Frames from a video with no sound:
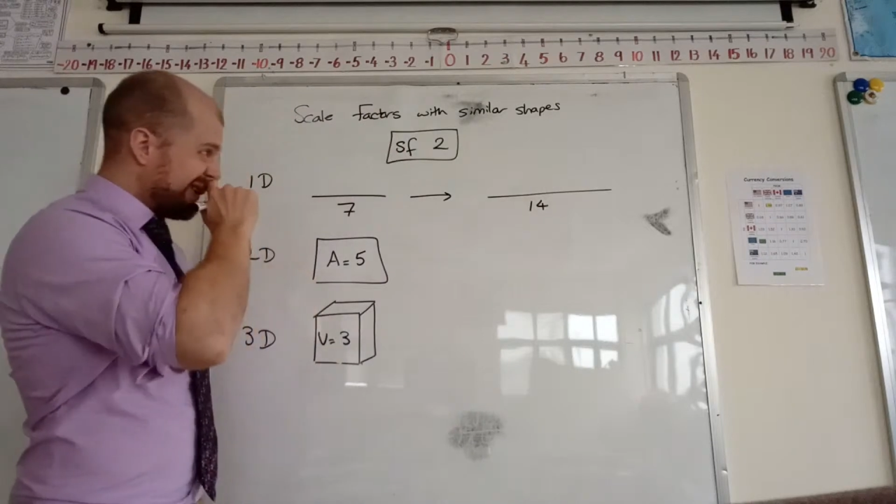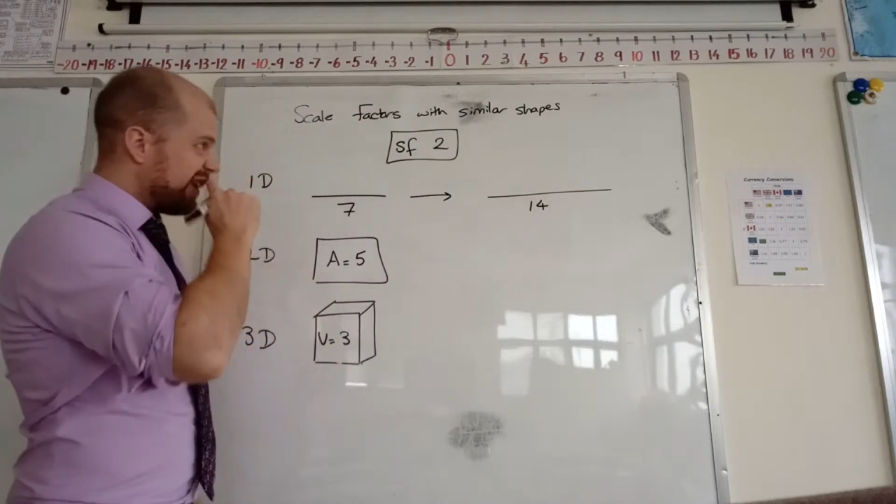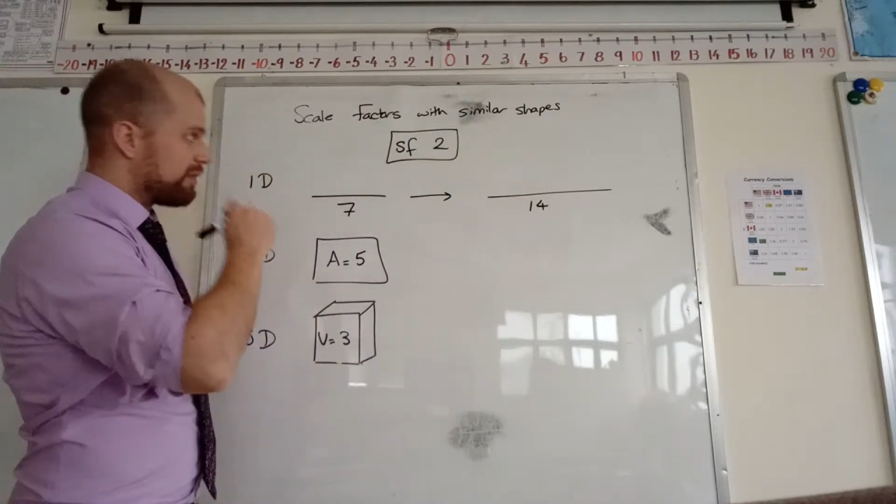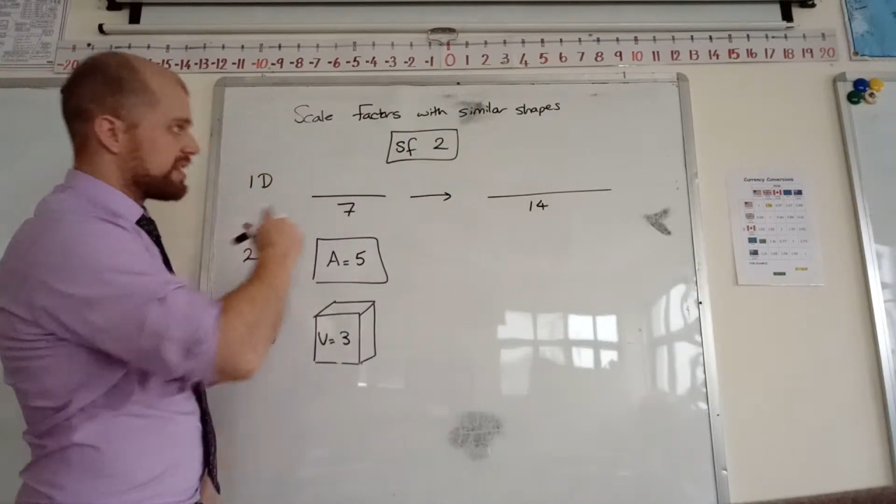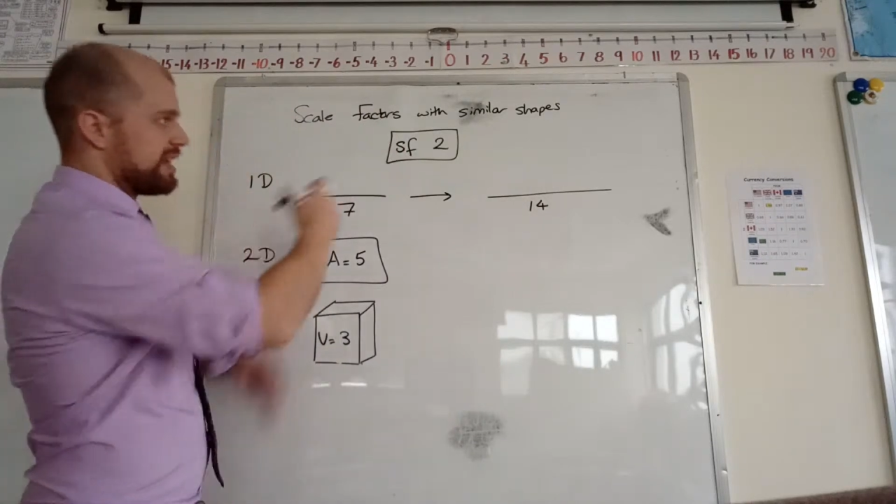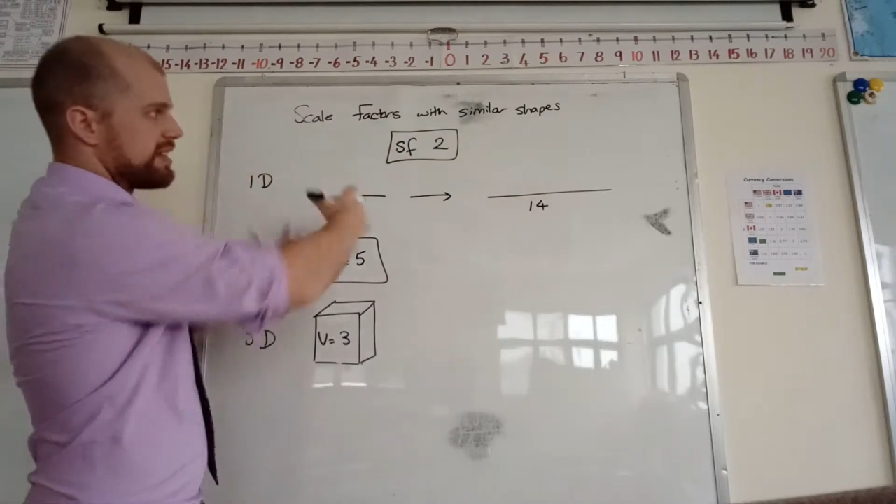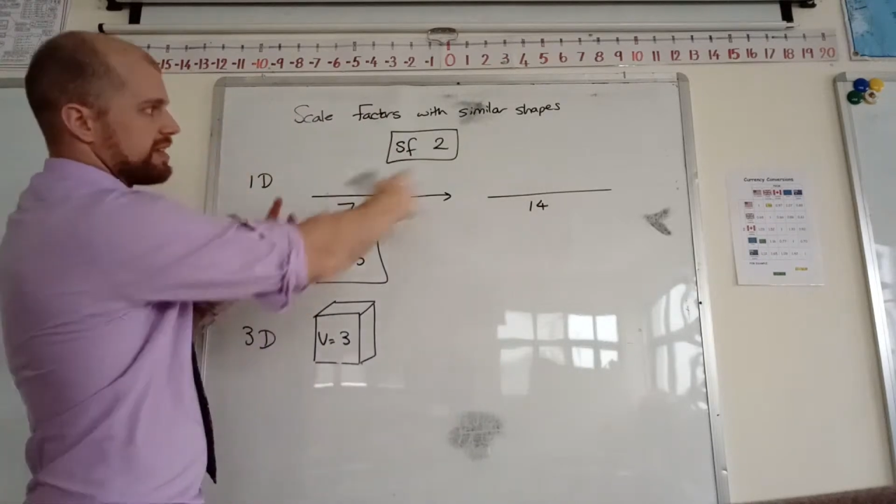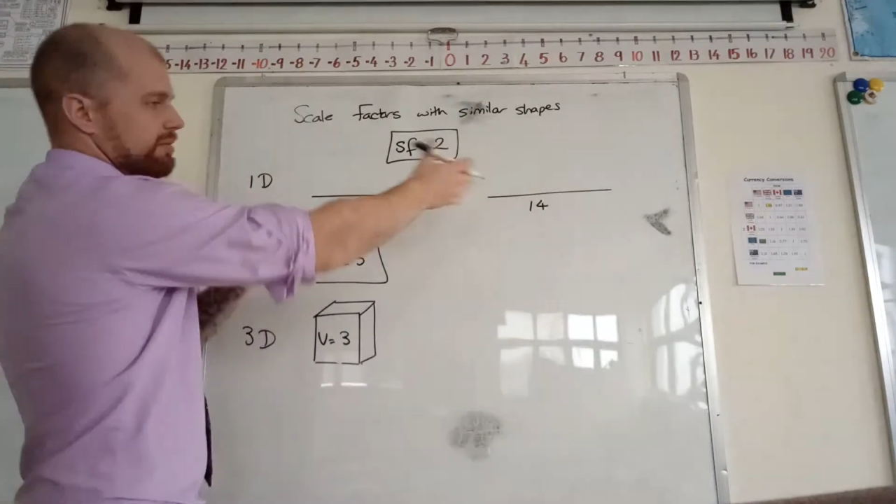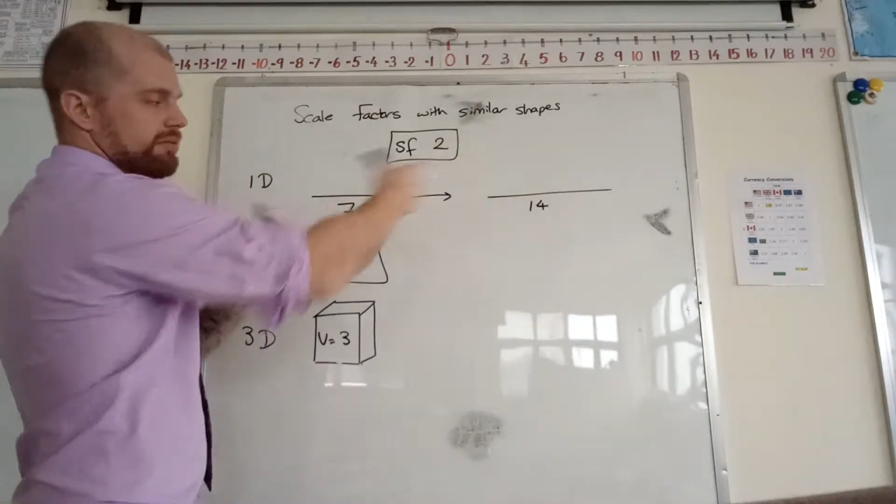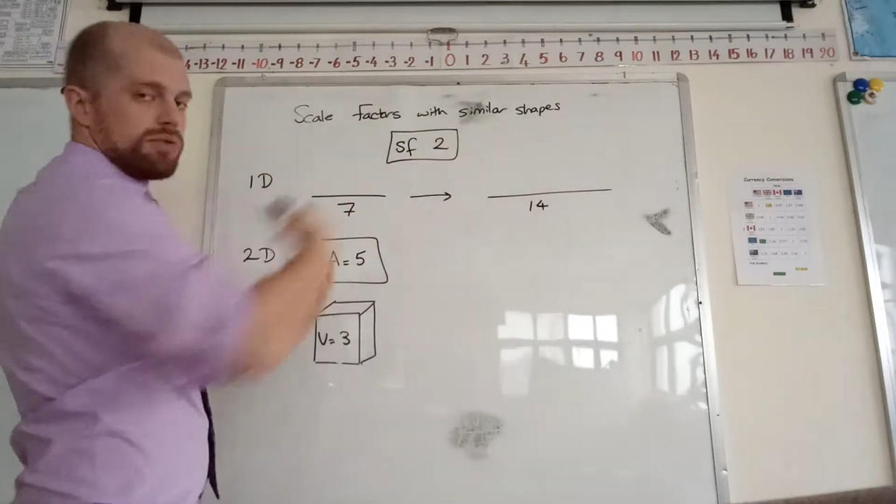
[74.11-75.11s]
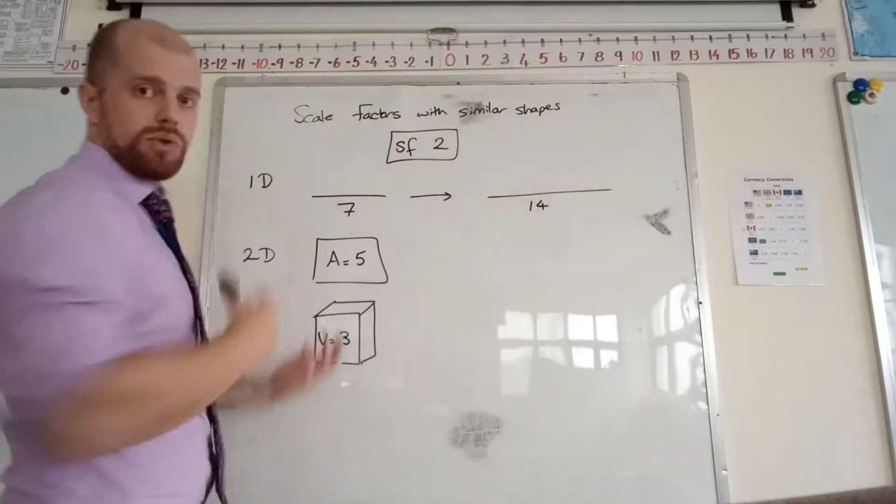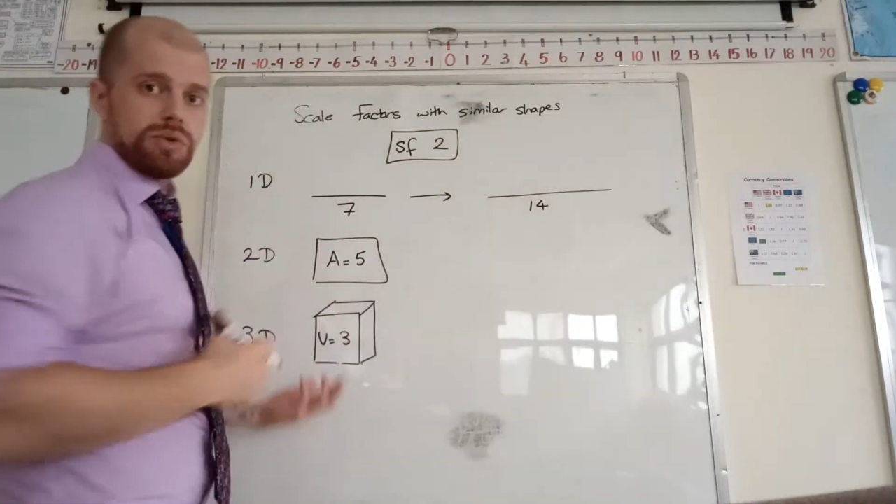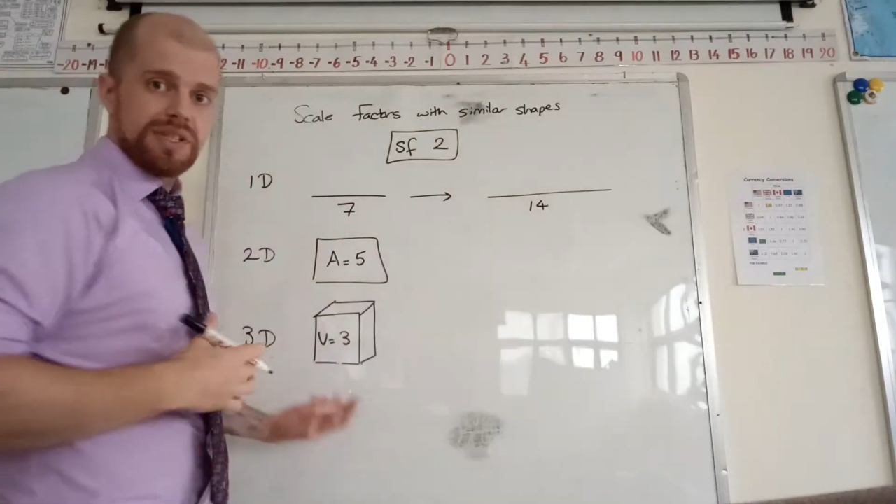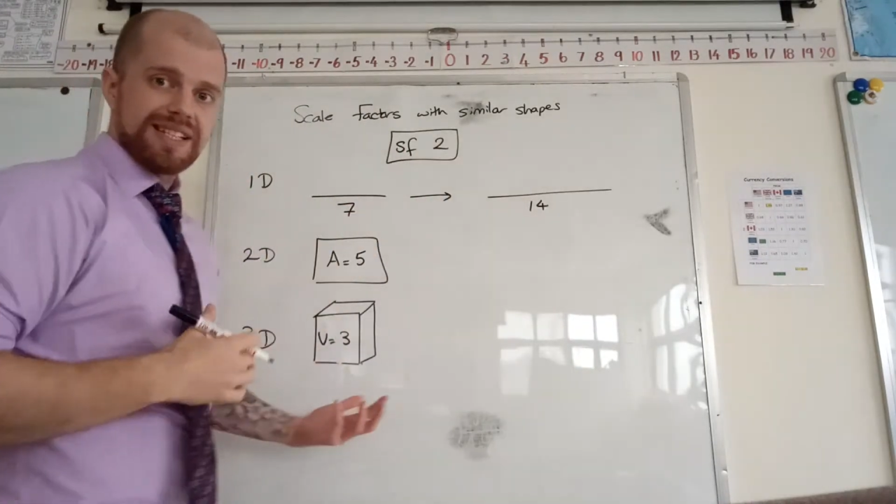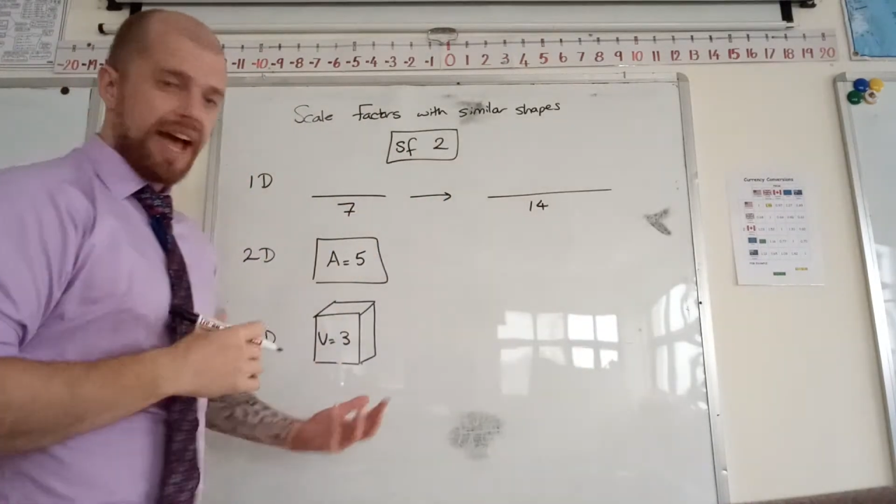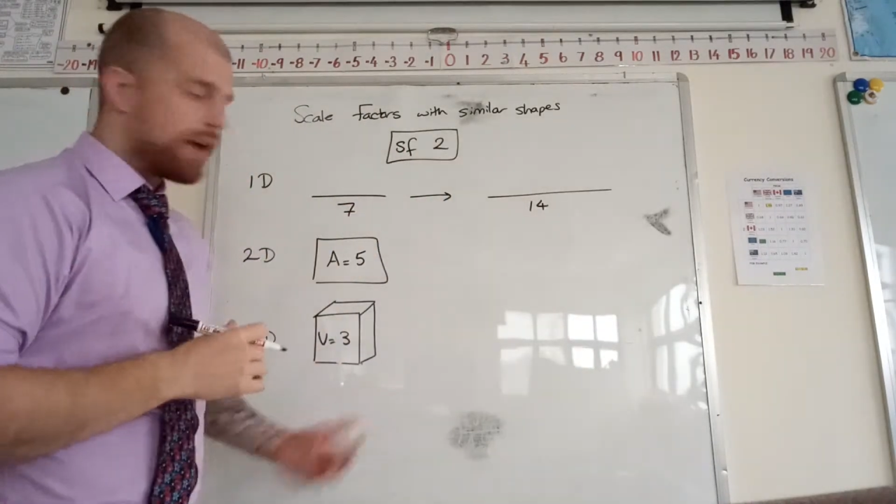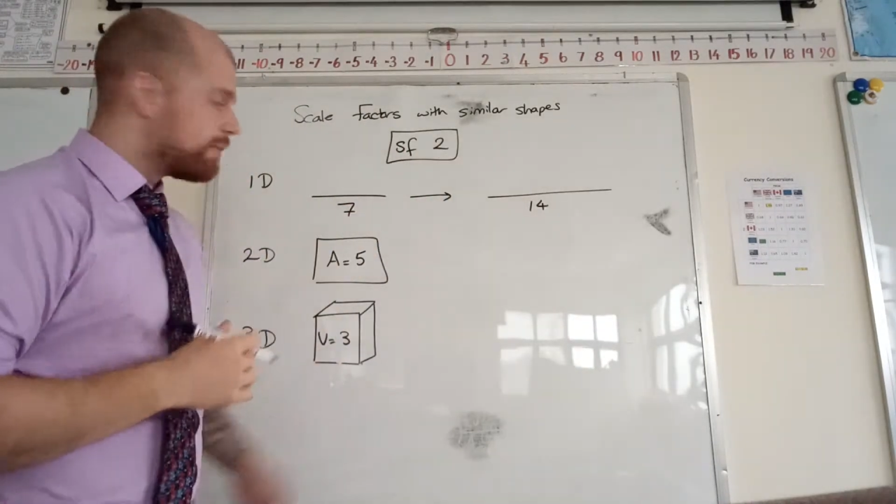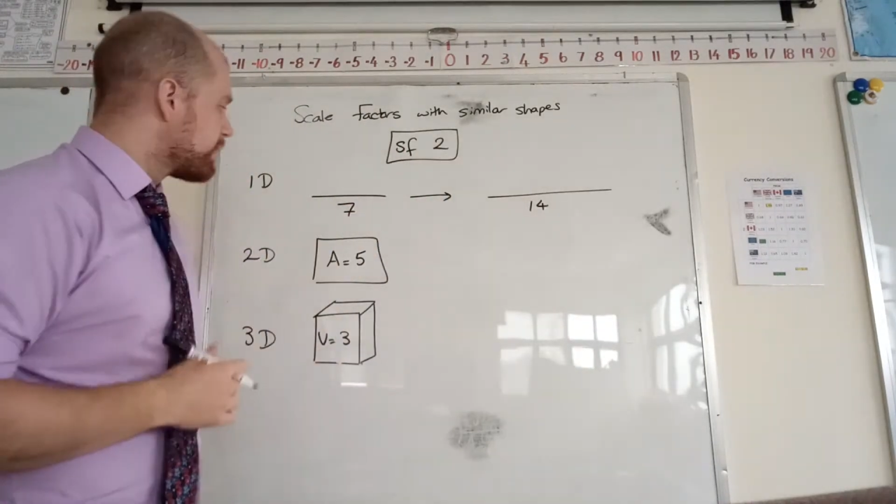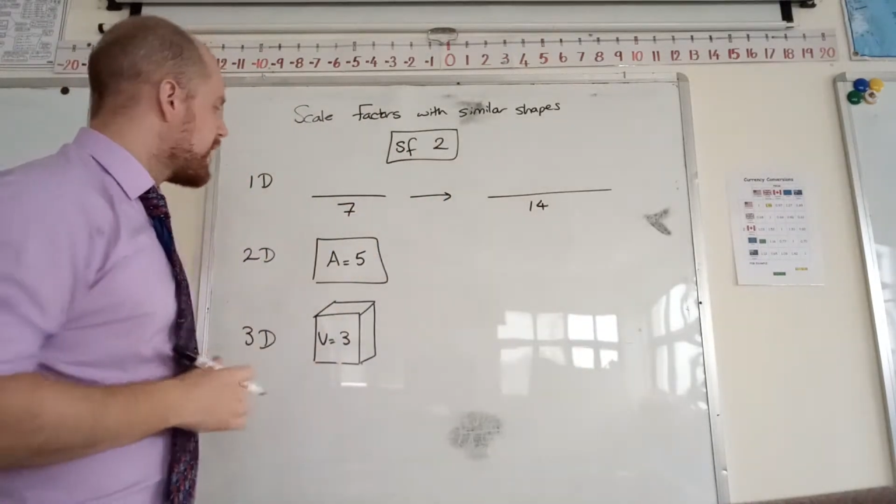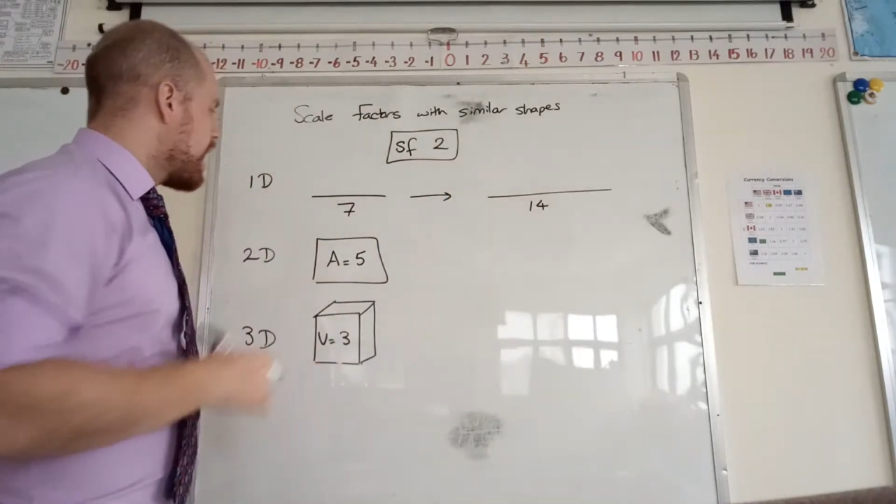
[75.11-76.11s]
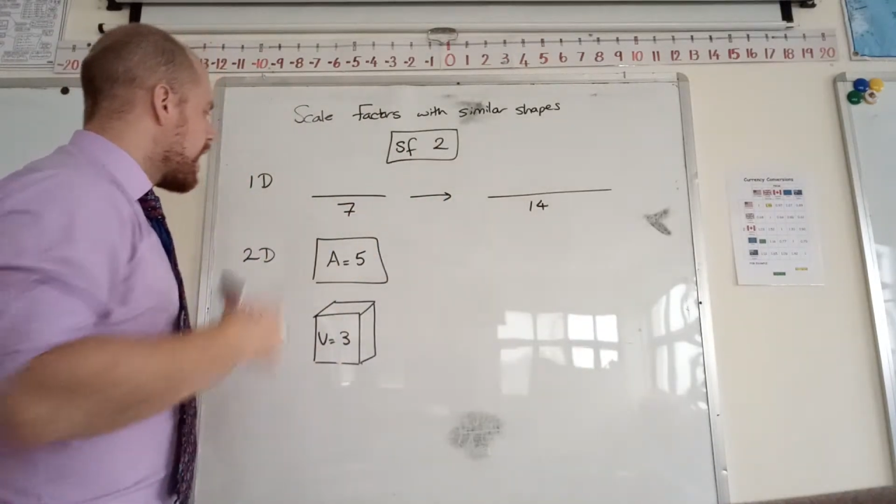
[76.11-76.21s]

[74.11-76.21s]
Obviously, this isn't drawn to scale.